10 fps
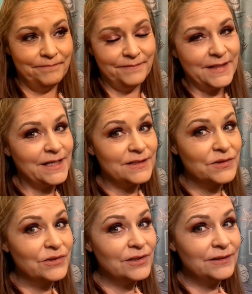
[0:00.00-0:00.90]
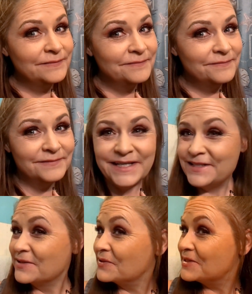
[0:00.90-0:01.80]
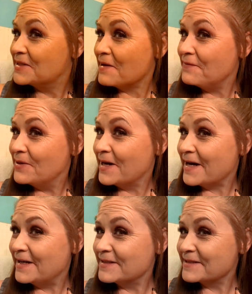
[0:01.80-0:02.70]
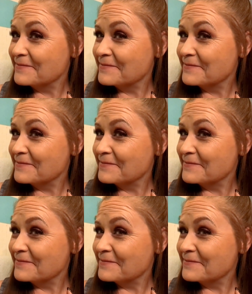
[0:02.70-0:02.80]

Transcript: it's good. It's good stuff, you guys.